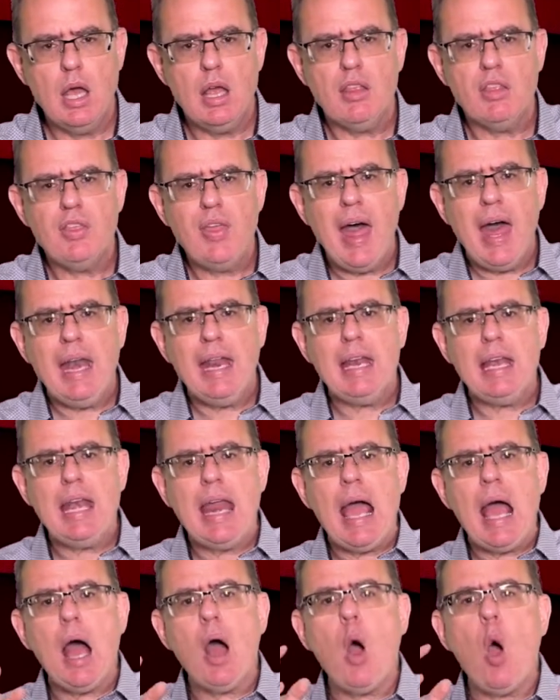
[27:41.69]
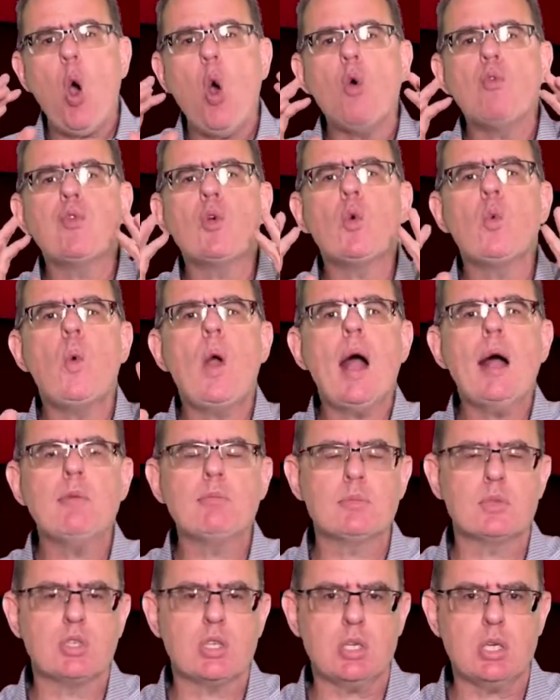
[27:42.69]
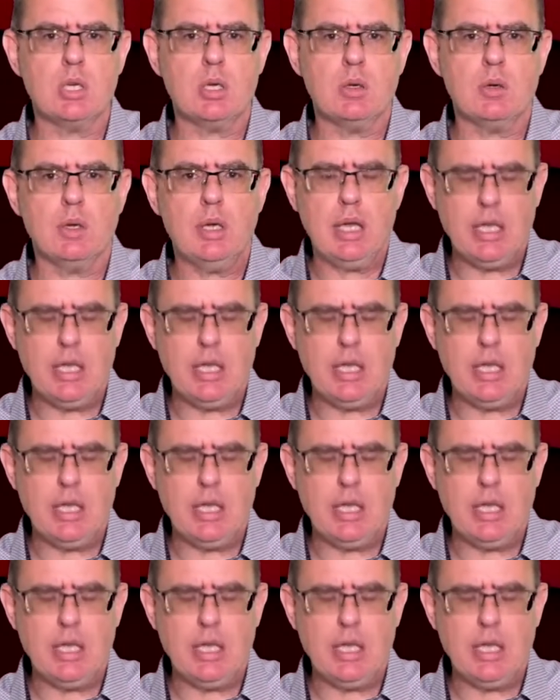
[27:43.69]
that it now overwhelms you.